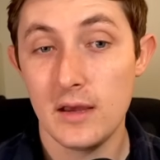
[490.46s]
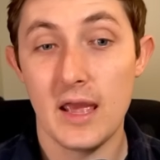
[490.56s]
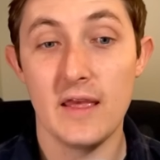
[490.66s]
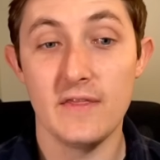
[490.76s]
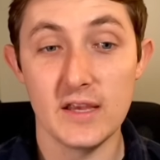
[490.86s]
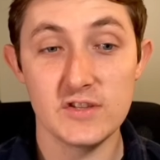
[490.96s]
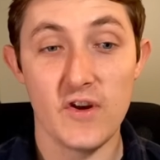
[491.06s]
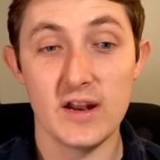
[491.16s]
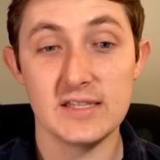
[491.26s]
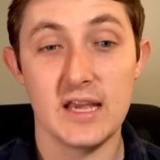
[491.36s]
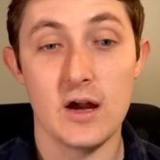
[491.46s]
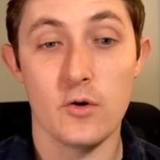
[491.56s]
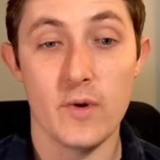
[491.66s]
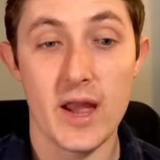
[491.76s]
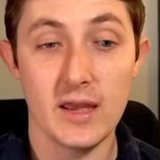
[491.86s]
in these fantasy calc
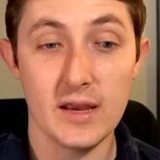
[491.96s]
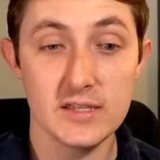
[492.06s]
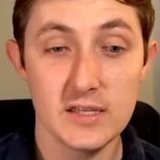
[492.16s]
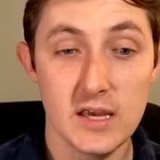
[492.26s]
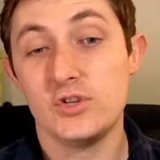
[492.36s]
rankings.